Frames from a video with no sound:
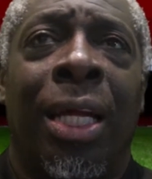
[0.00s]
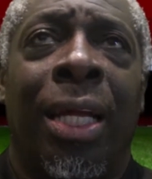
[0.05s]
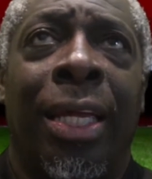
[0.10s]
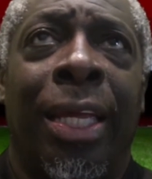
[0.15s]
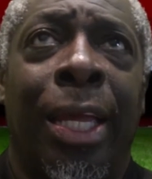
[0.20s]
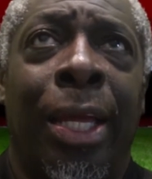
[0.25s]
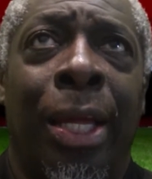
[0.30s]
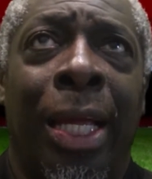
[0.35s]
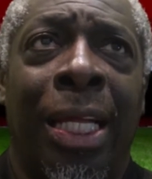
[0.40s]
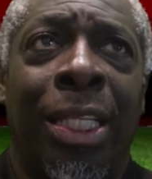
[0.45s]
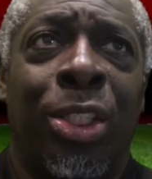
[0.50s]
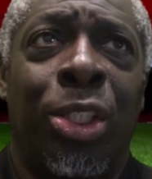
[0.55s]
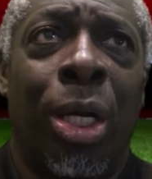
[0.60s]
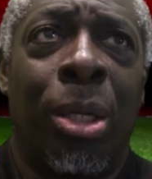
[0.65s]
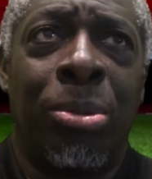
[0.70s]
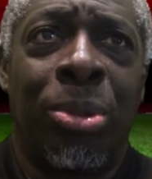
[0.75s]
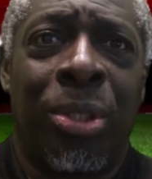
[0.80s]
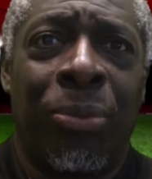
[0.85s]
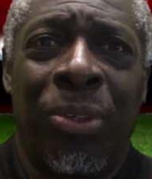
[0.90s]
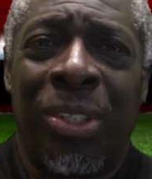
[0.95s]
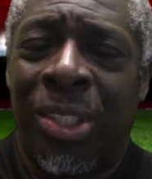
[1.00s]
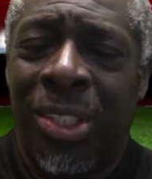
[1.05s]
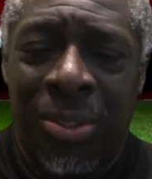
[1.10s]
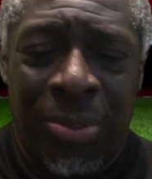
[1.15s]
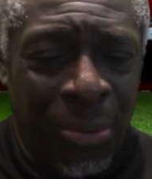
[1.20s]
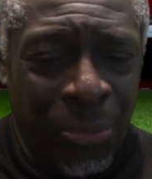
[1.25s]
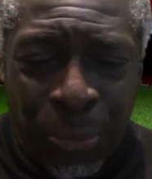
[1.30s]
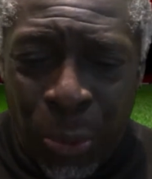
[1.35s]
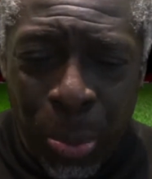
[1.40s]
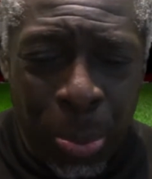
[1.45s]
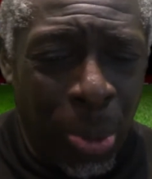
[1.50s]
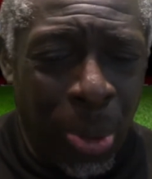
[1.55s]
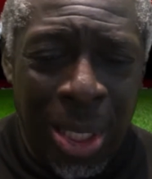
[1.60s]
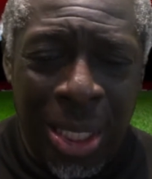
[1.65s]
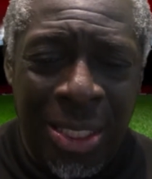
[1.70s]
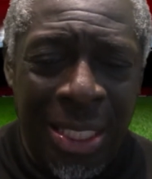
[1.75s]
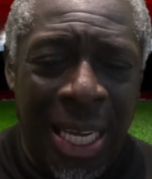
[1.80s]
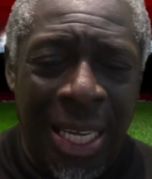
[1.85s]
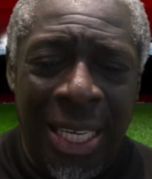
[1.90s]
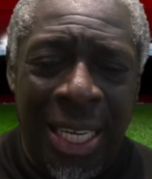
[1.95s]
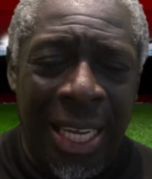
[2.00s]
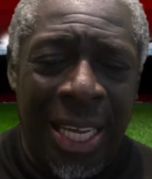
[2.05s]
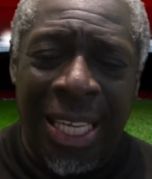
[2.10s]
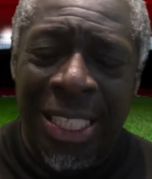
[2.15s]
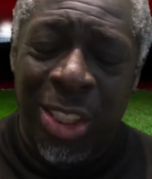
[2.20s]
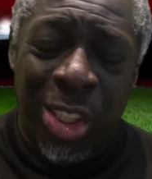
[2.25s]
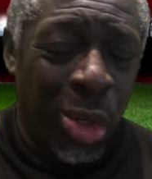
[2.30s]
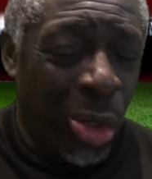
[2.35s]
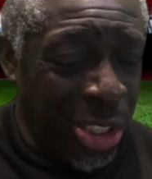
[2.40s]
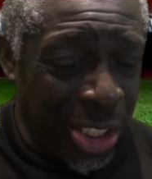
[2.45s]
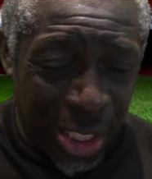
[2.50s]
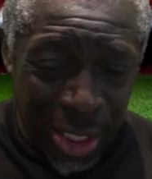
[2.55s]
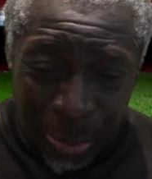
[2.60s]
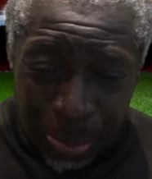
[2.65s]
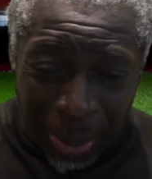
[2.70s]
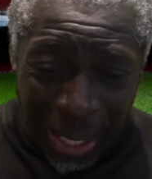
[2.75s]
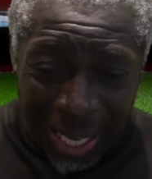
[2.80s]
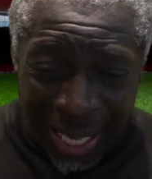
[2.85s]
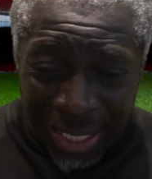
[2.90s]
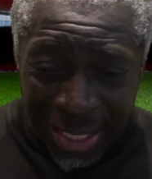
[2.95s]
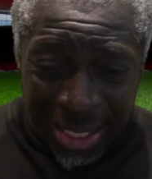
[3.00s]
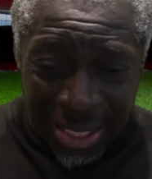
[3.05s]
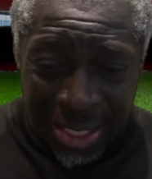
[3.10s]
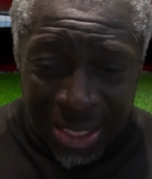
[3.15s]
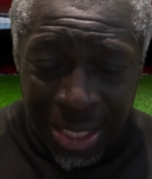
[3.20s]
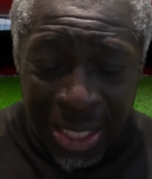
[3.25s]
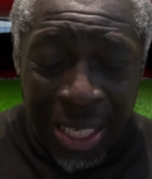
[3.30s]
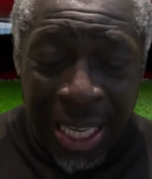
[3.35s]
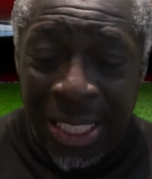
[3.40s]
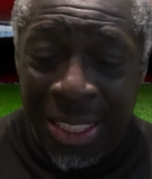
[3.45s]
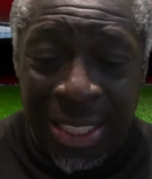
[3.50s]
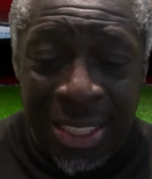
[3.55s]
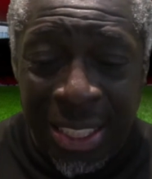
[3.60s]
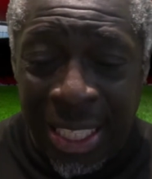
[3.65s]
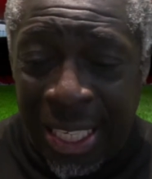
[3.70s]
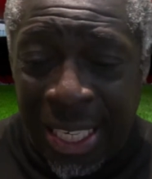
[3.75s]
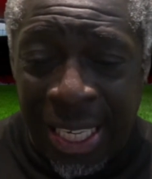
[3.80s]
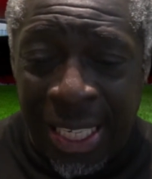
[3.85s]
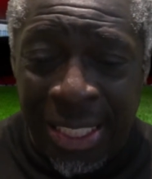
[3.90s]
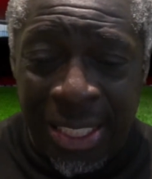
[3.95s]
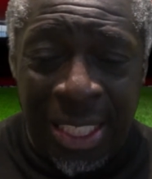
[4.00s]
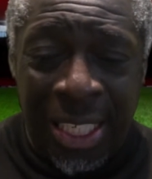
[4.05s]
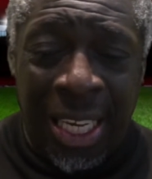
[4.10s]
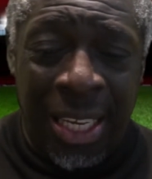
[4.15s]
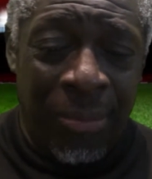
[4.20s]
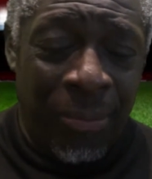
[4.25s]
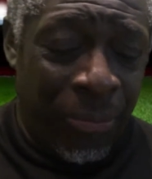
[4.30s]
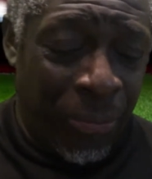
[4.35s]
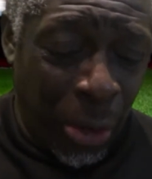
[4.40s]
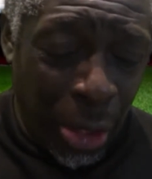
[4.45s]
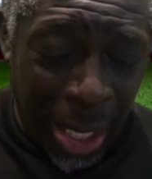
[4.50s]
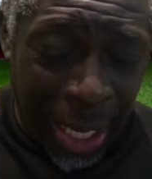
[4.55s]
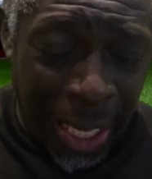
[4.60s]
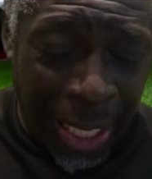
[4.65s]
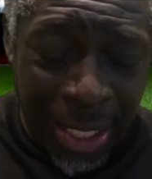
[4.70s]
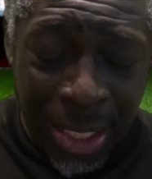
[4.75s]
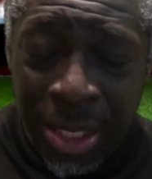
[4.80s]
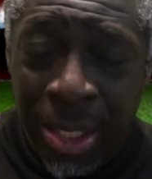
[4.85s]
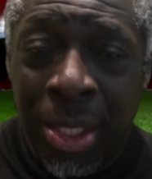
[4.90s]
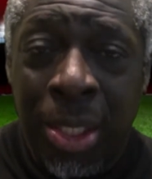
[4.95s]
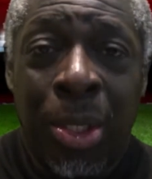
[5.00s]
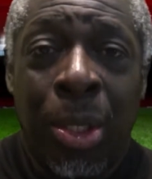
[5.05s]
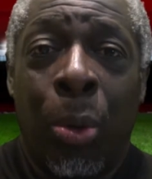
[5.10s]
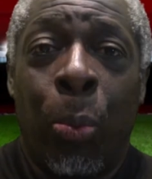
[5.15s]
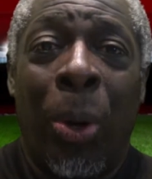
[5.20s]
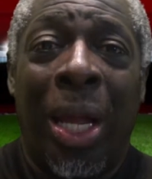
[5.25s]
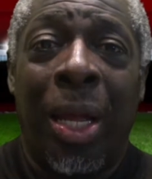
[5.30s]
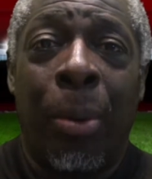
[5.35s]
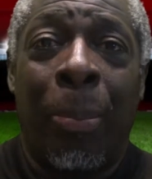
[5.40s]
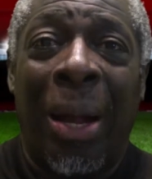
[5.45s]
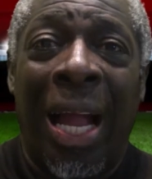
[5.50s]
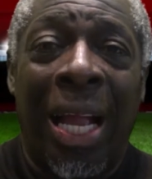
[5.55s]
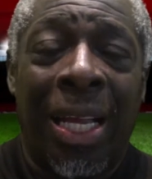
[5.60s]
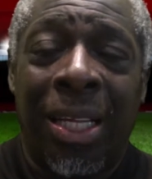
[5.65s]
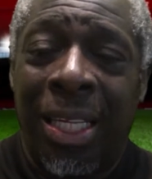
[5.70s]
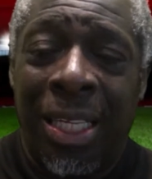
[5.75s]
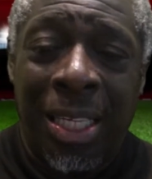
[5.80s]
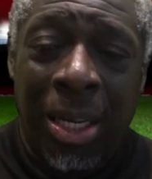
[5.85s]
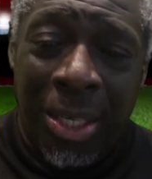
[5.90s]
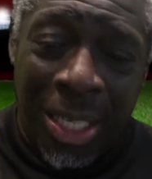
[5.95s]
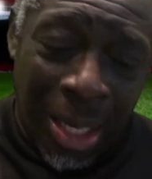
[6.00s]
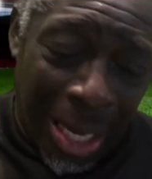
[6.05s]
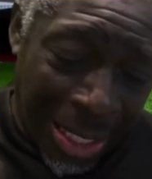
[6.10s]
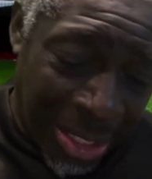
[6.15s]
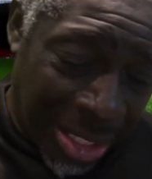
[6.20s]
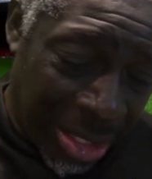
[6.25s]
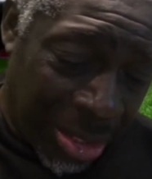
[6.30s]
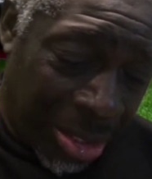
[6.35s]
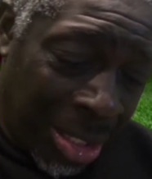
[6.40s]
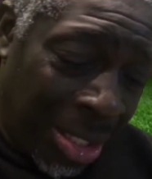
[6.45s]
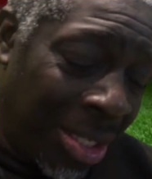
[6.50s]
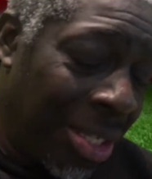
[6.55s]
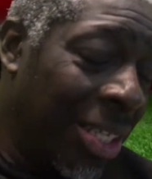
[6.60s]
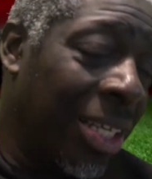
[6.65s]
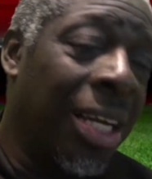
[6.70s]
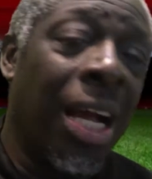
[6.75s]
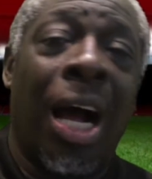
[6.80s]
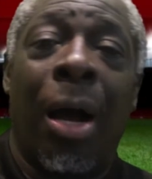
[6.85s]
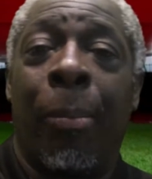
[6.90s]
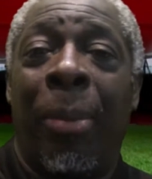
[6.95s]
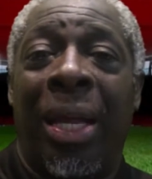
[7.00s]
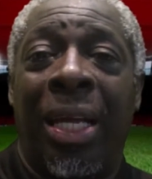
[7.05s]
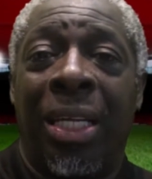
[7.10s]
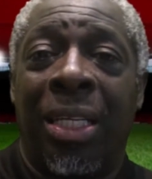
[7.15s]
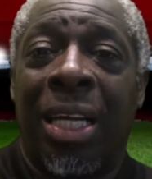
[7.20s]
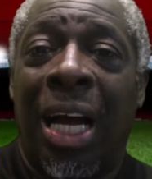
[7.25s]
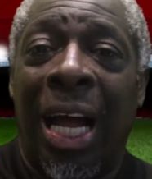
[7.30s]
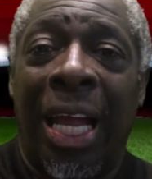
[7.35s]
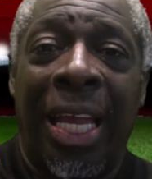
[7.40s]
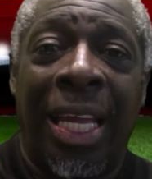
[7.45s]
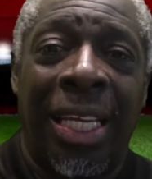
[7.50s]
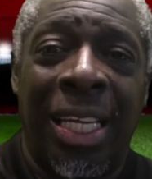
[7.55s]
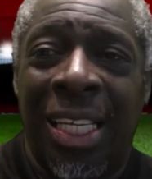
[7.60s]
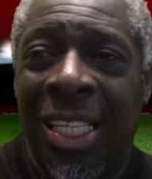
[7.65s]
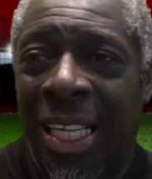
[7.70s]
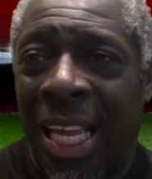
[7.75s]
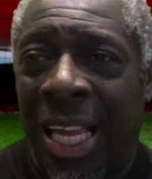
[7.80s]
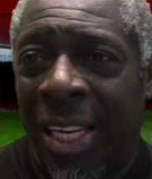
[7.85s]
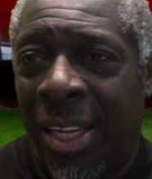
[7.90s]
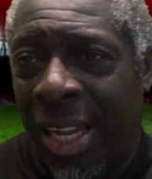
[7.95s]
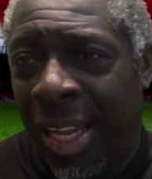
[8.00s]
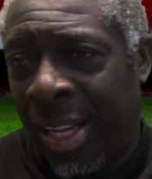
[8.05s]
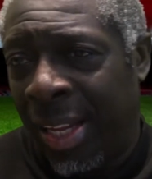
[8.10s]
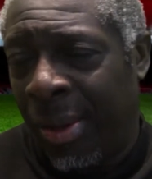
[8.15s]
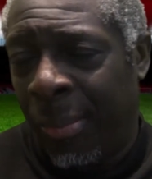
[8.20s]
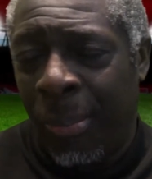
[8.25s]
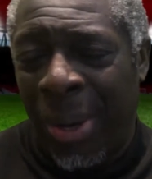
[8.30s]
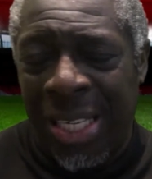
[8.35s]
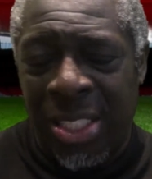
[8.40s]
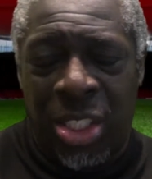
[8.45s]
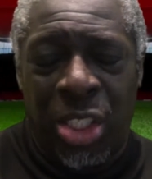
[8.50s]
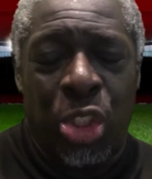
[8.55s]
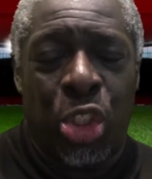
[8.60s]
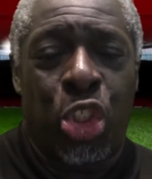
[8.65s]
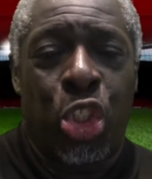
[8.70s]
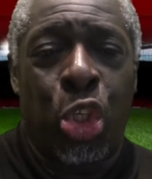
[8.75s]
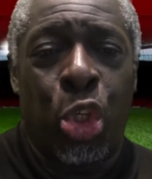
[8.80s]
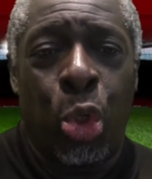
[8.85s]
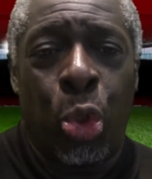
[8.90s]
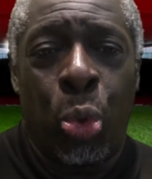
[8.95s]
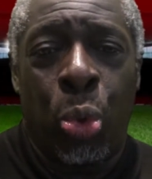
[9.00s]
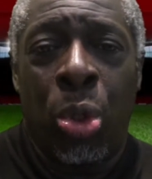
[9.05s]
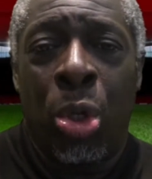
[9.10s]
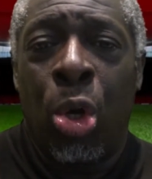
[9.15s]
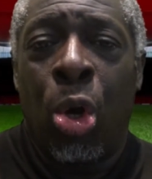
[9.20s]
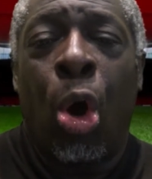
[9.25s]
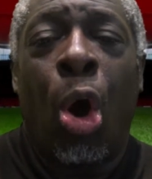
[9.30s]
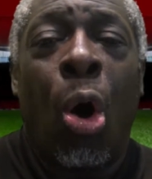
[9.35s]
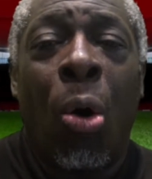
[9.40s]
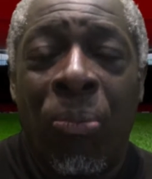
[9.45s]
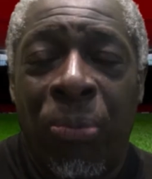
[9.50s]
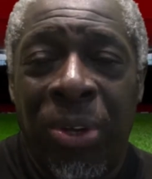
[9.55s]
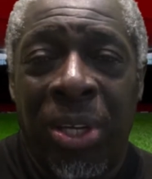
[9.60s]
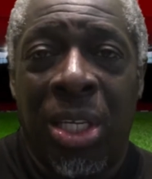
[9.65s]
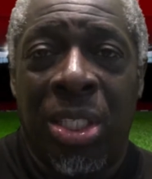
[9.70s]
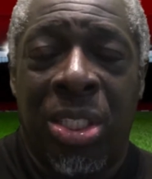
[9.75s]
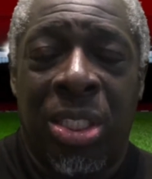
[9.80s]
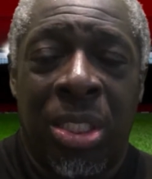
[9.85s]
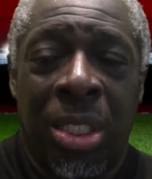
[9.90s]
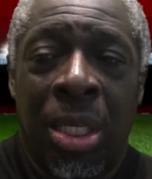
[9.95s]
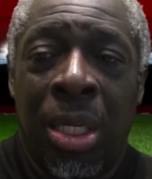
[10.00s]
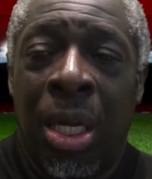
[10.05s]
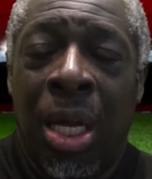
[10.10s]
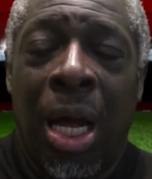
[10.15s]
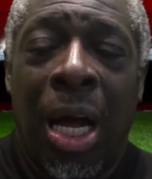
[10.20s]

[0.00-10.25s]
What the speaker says: In terms of his footballing technique, he's lost his pace. As I said, he's an inverted wing back. You know, he likes to come in, cut in, and he makes it too obvious.